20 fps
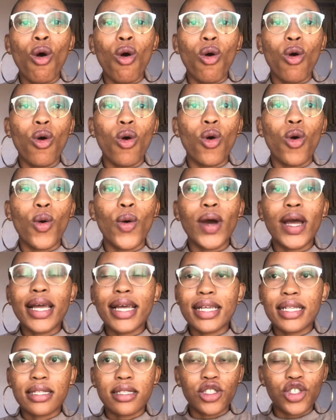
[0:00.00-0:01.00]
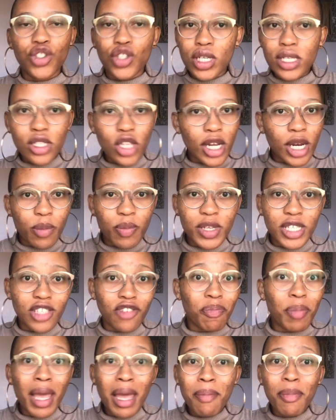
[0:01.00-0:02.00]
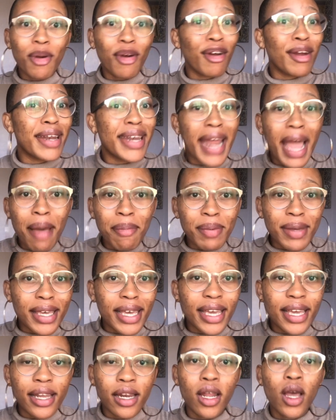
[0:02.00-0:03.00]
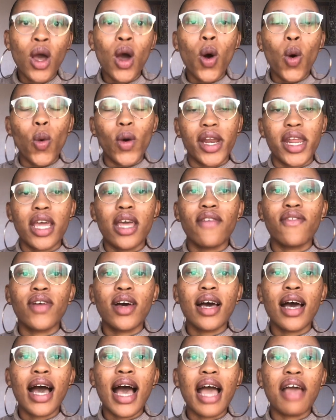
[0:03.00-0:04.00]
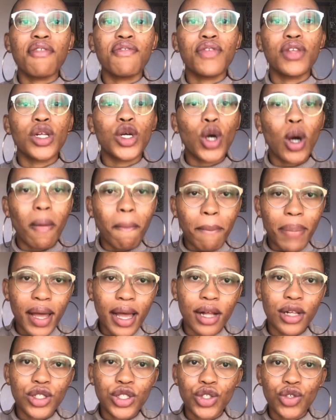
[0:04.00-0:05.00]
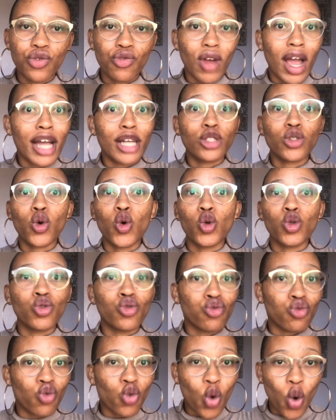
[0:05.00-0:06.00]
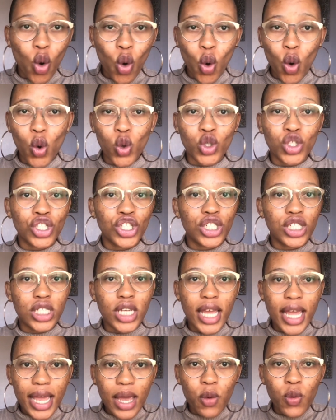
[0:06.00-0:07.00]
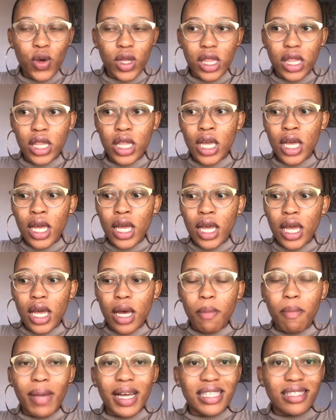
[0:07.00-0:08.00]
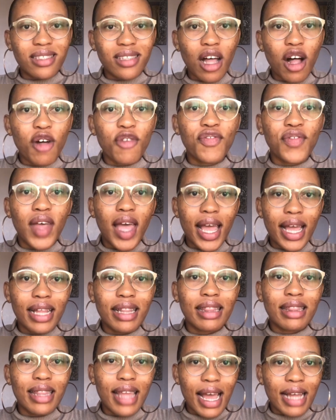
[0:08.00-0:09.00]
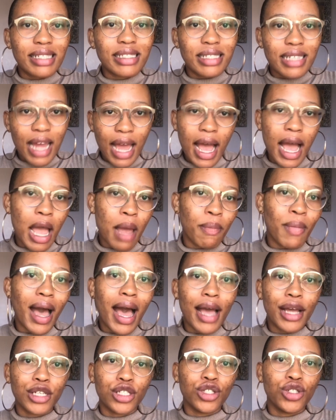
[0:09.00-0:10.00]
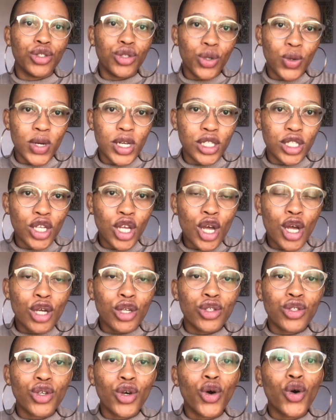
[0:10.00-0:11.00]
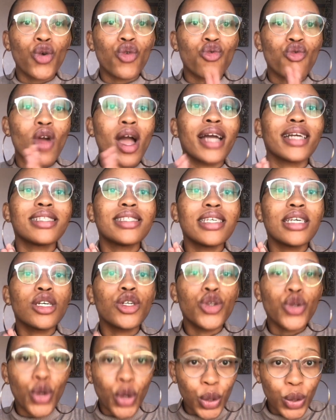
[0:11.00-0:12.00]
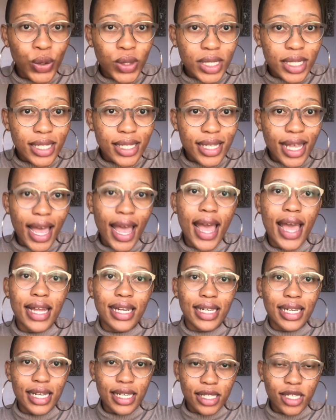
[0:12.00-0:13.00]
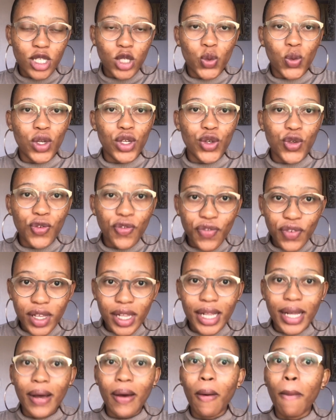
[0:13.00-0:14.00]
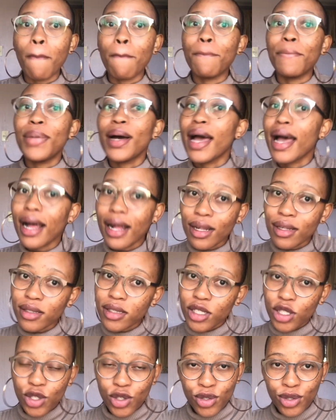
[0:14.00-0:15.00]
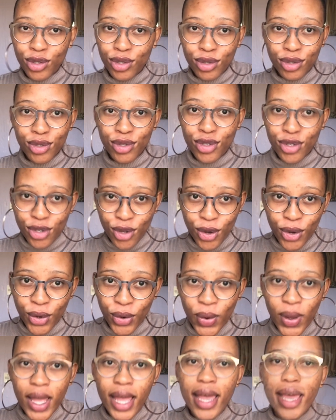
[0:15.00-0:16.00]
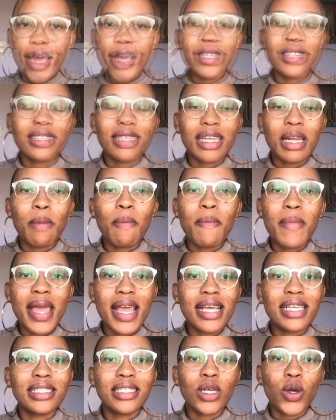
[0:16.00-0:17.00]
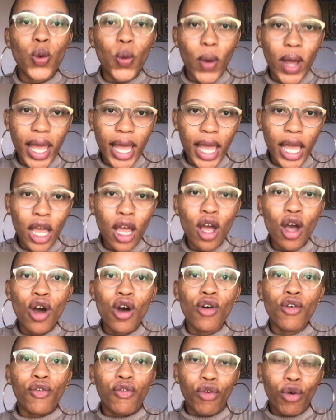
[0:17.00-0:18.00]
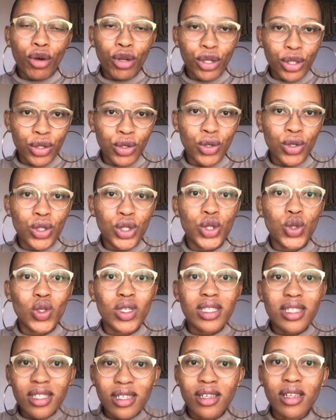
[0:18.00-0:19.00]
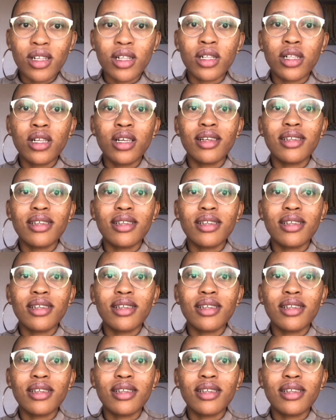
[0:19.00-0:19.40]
or it's just on a piece of paper, a napkin, whatever I feel compelled to write or draw or share with myself, and that time I'd do it. So writing notes and letters when you feel compelled to do so, it's an amazing way for you to still